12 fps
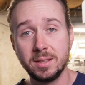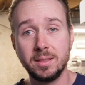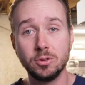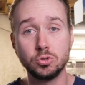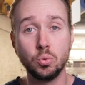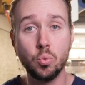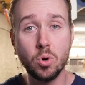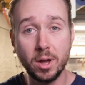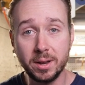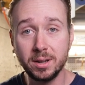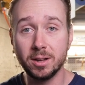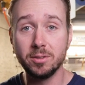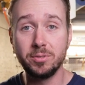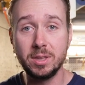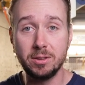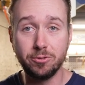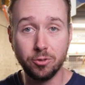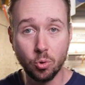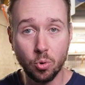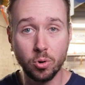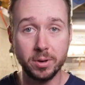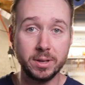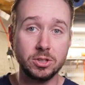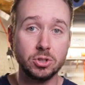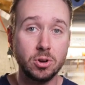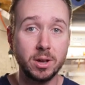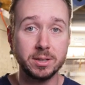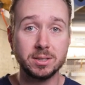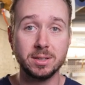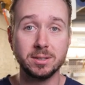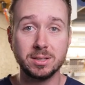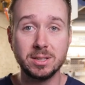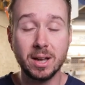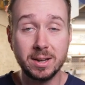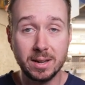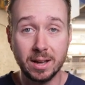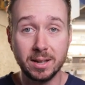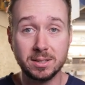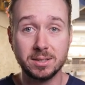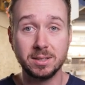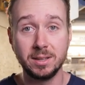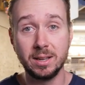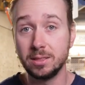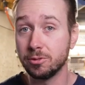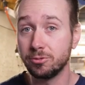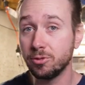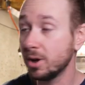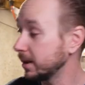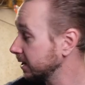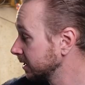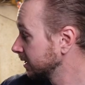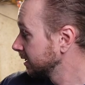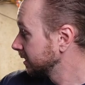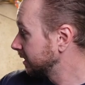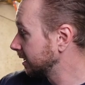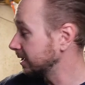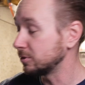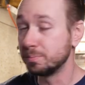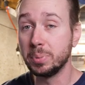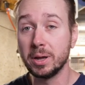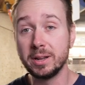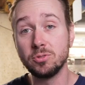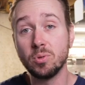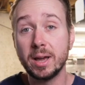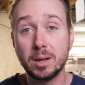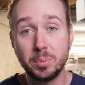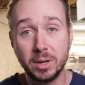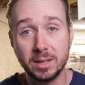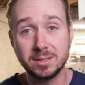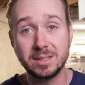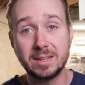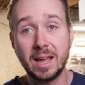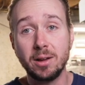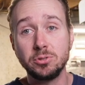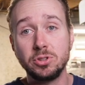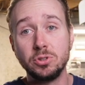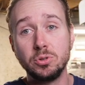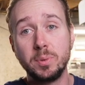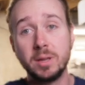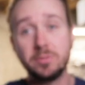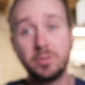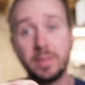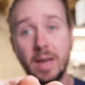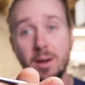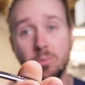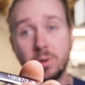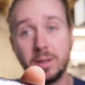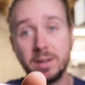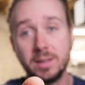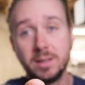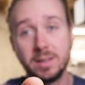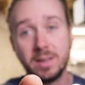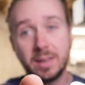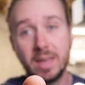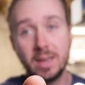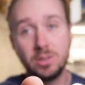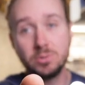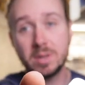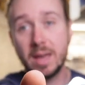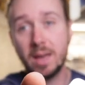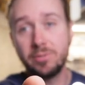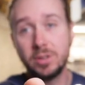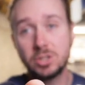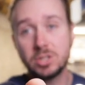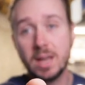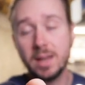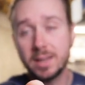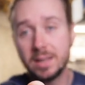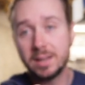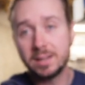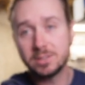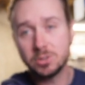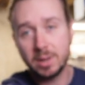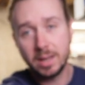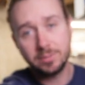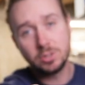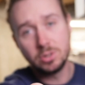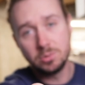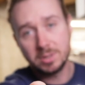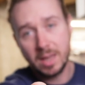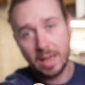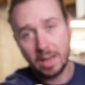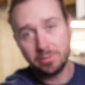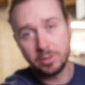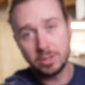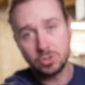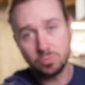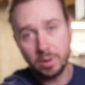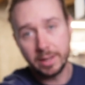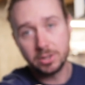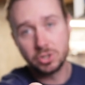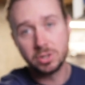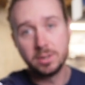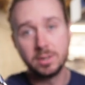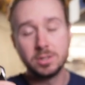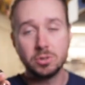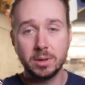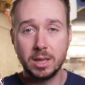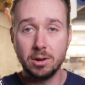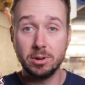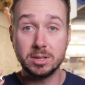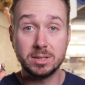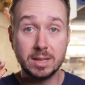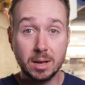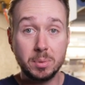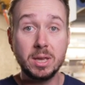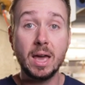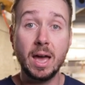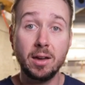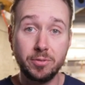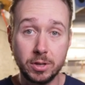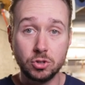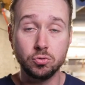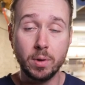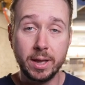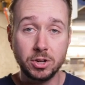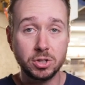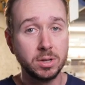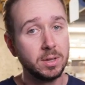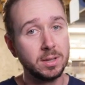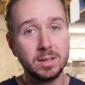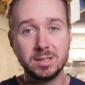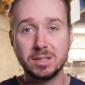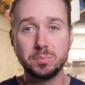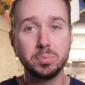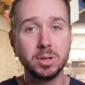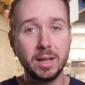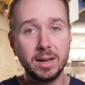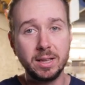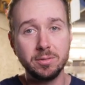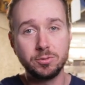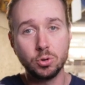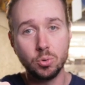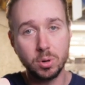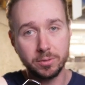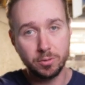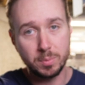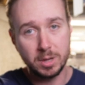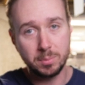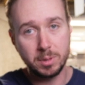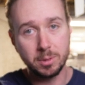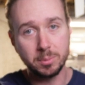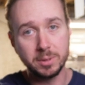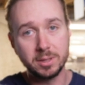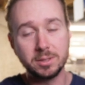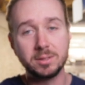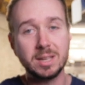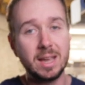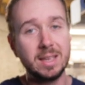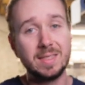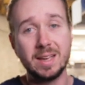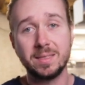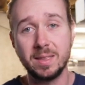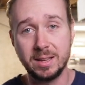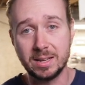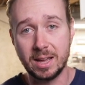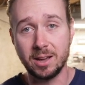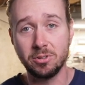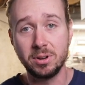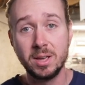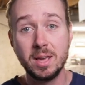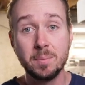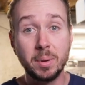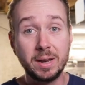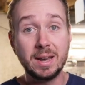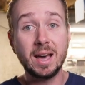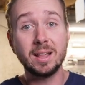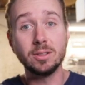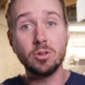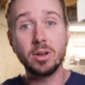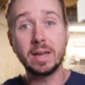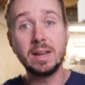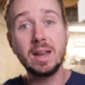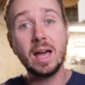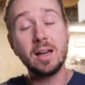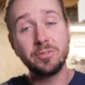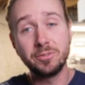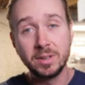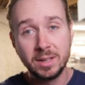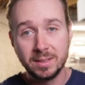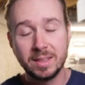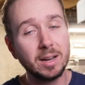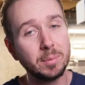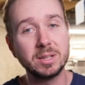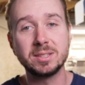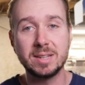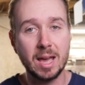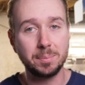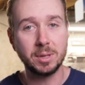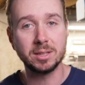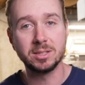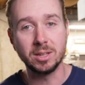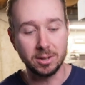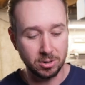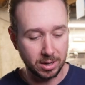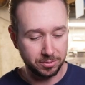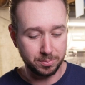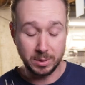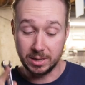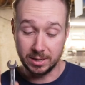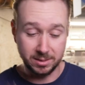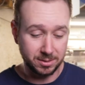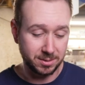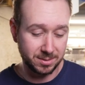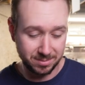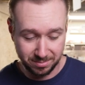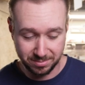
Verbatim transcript: there's one of the four exhaust stud nuts in the front that is butted right up against the down tube. And for that one, can't use a half inch socket, so I have to use a half inch wrench. So I carry a stubby half inch wrench. This is plenty of torque for me to be able to tighten that thing down, but not long enough that I'm gonna snap that stud off because